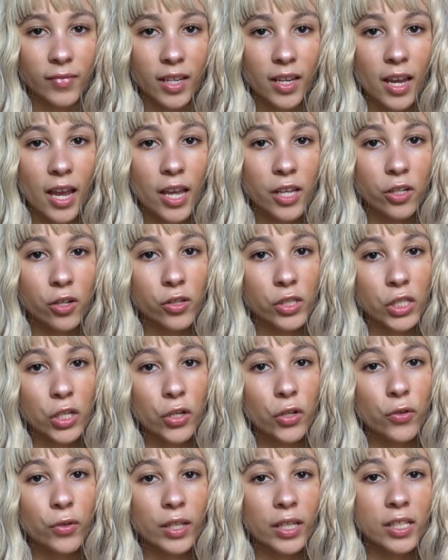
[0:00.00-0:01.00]
And also
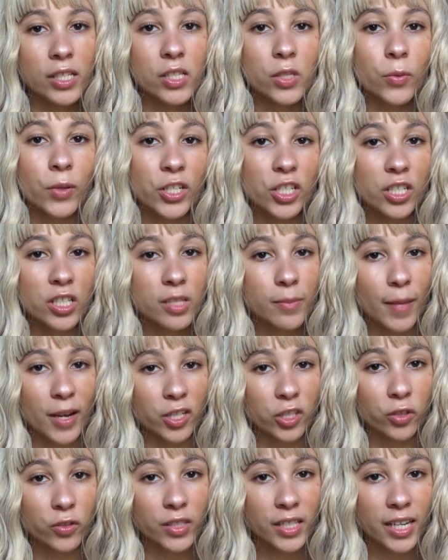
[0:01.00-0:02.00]
you can switch
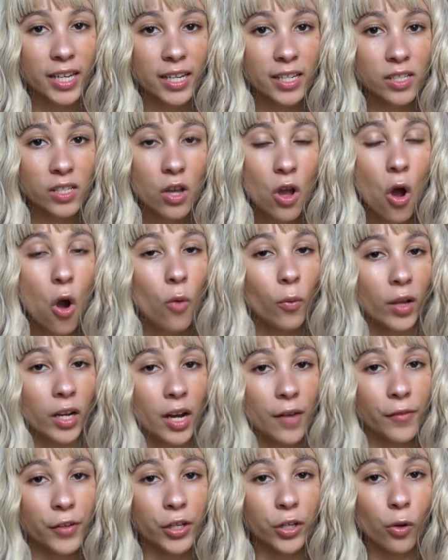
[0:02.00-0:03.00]
specialties
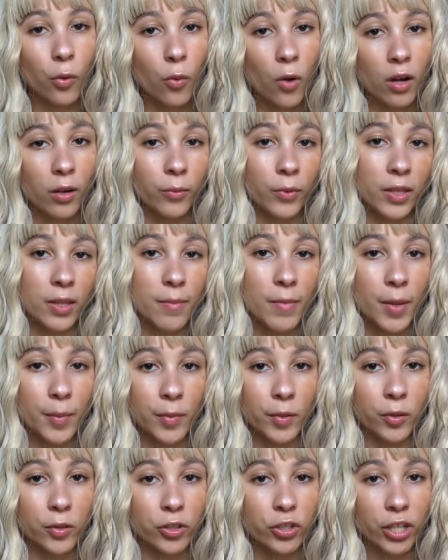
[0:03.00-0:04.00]
whenever you want with
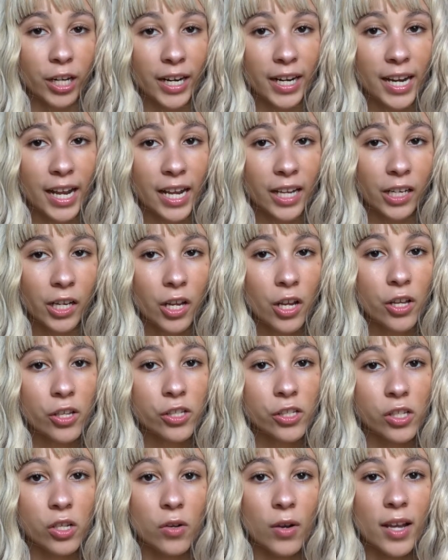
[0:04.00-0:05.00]
minimal training.
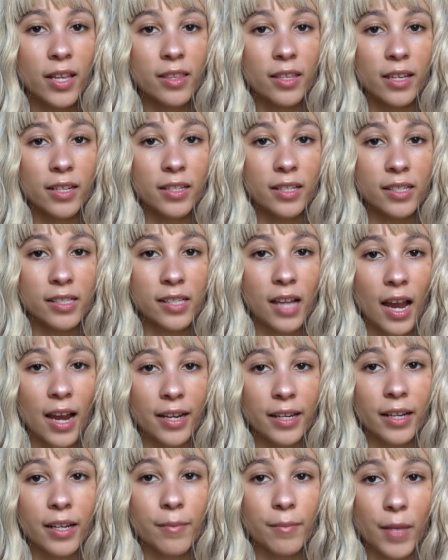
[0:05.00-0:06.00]
So I then
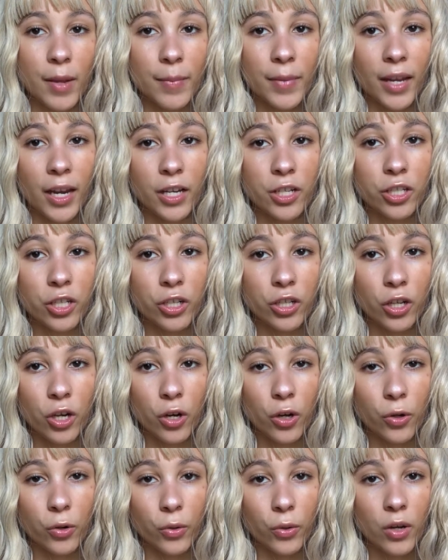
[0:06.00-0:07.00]
decided maybe I should
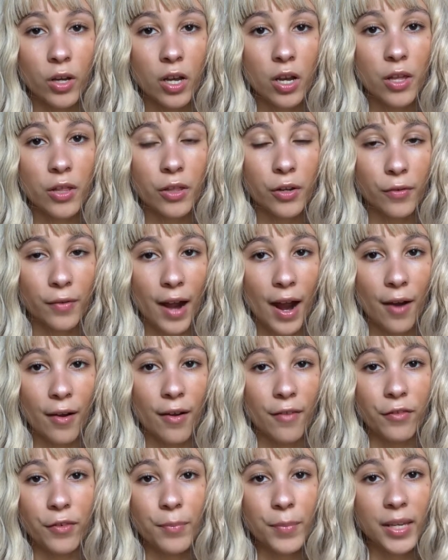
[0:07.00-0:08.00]
go the route
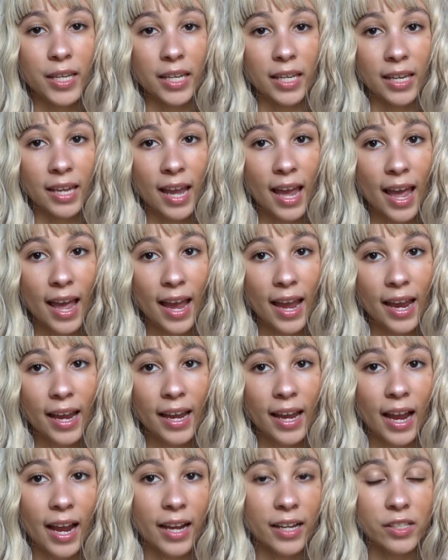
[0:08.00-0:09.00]
of a
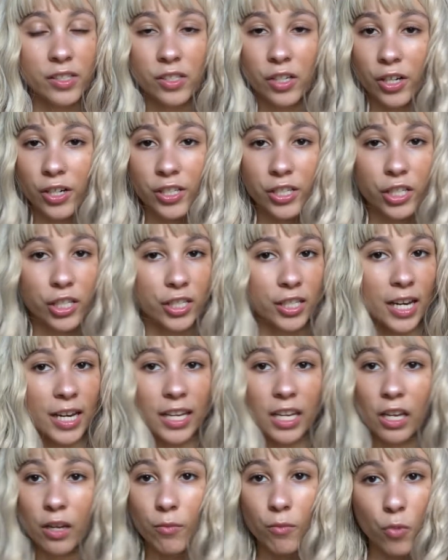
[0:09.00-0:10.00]
PA. I started
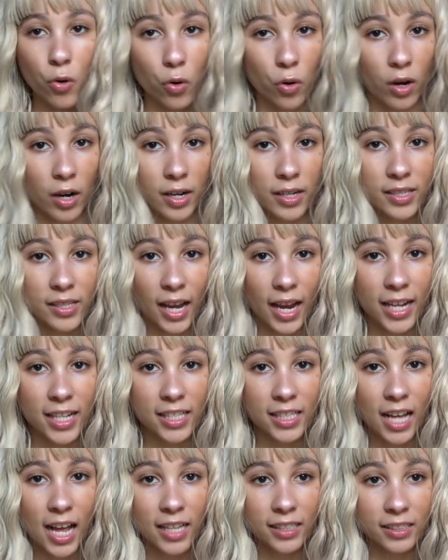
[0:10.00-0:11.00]
taking more science
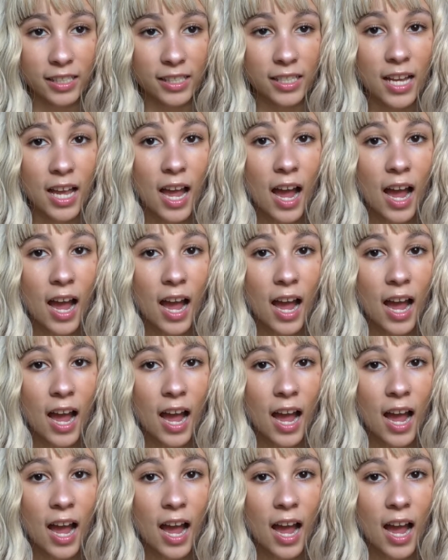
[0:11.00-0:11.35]
classes.